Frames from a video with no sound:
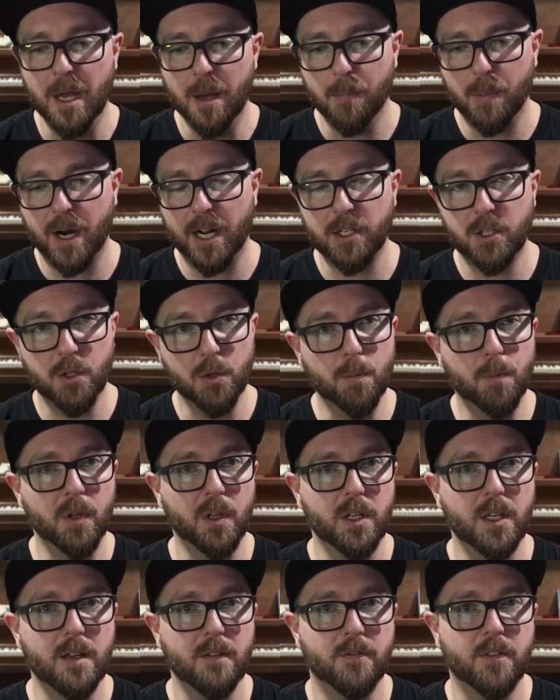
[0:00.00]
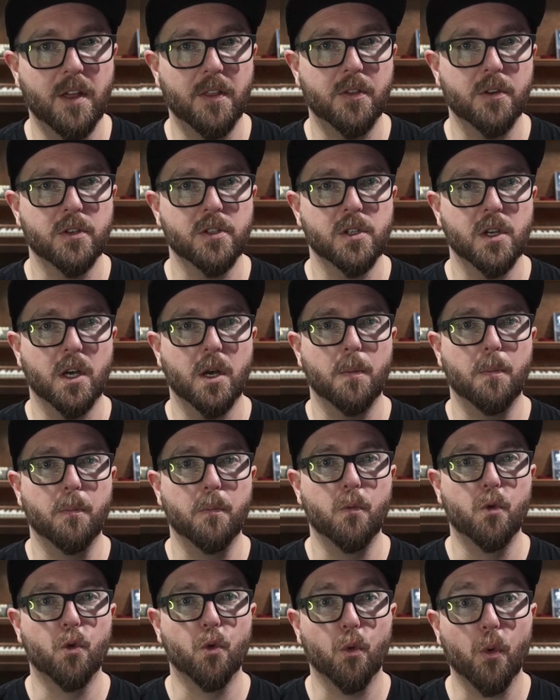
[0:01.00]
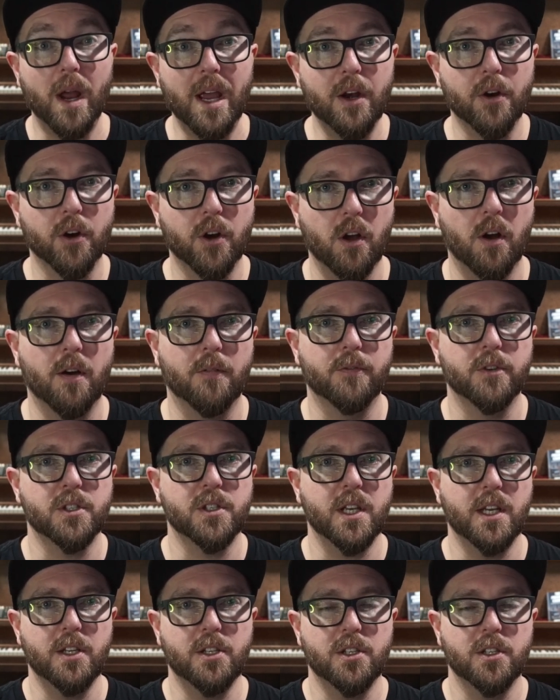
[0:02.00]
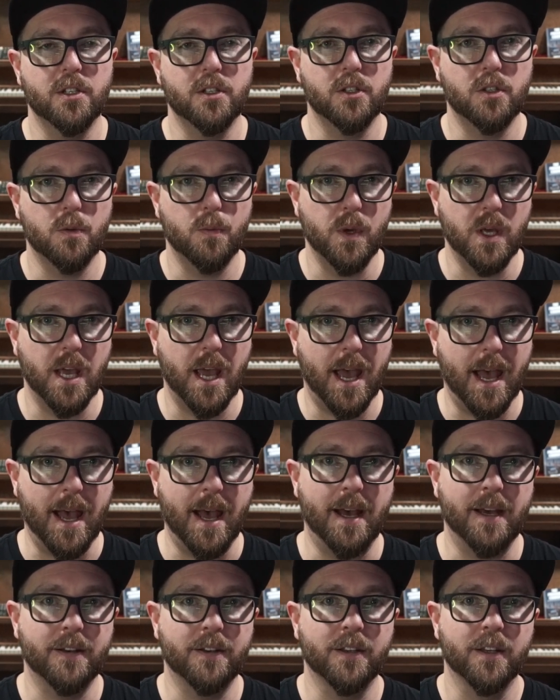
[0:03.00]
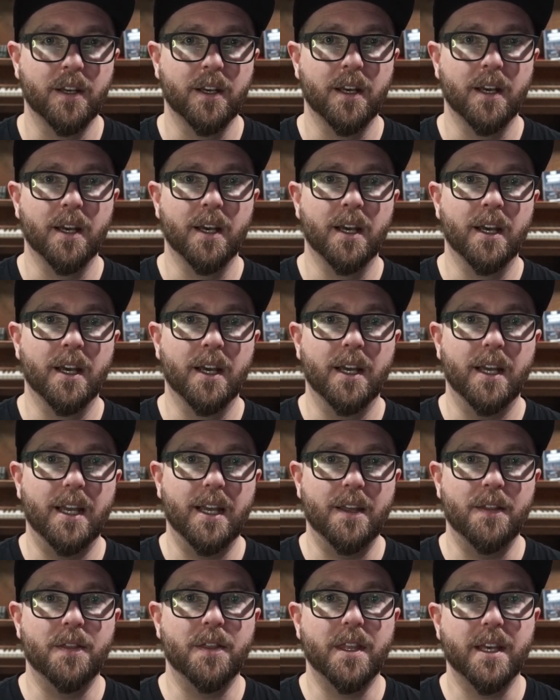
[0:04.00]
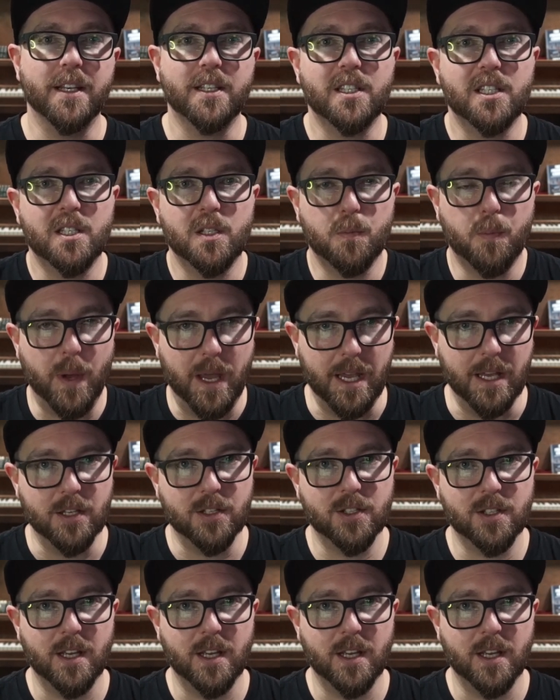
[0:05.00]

But I do believe that there's a greater conversation to be had in this space.